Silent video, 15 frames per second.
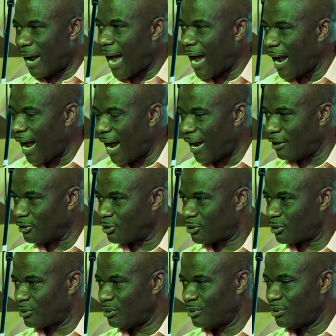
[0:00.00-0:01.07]
My
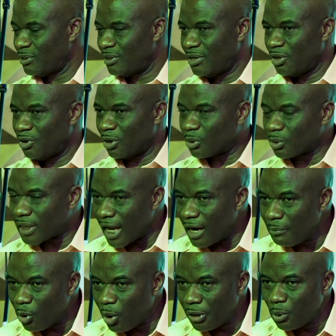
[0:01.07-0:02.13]
house. You have to
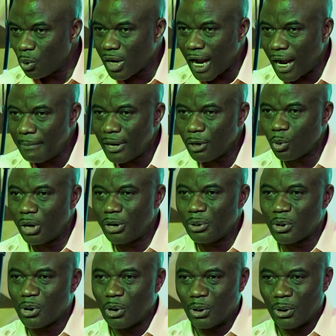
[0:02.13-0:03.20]
tell me when you come and
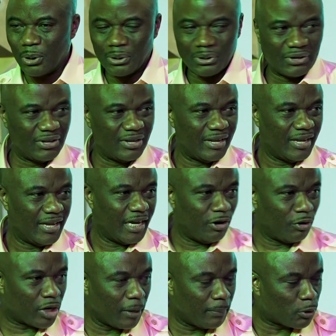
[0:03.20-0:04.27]
when you go.
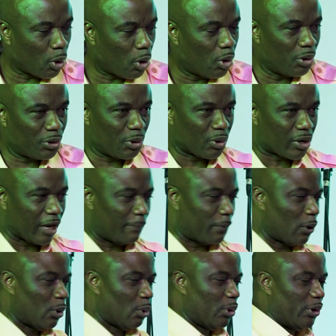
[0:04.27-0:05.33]
And you keep, to, you
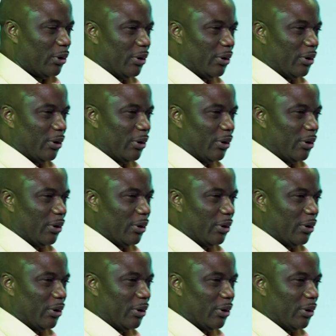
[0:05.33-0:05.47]
keep your